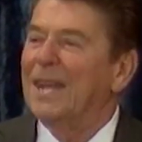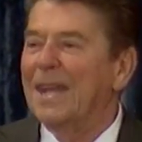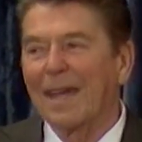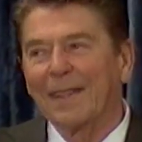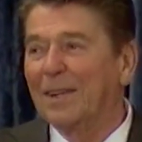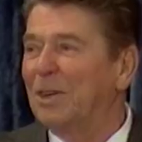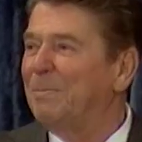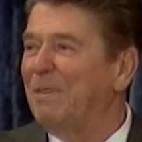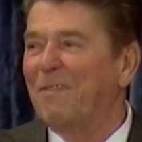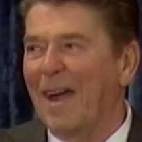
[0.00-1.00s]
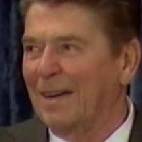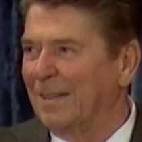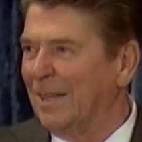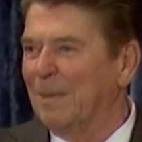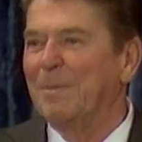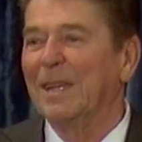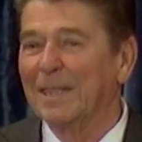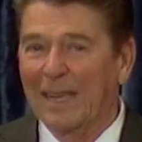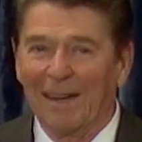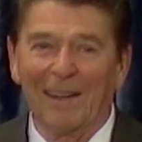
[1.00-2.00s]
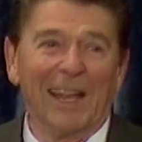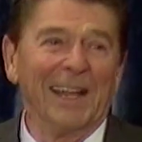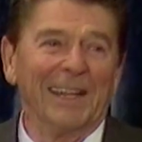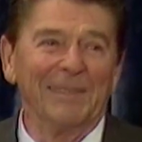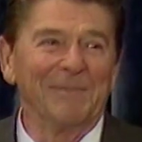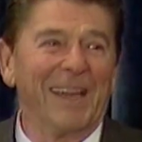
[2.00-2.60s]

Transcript: nothing could be finer than to be in Carolina.